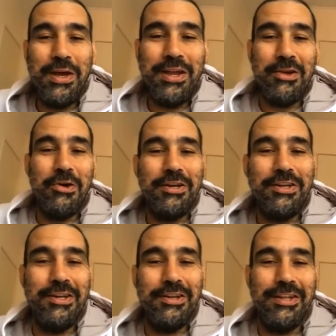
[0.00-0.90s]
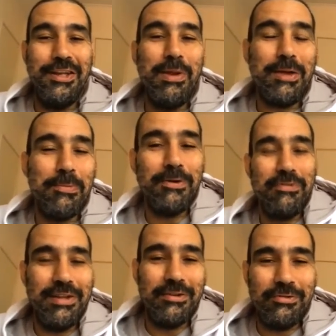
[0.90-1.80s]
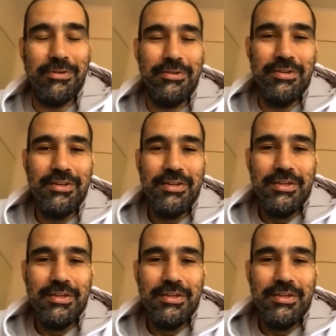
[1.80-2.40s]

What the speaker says: got here. They black belts now. So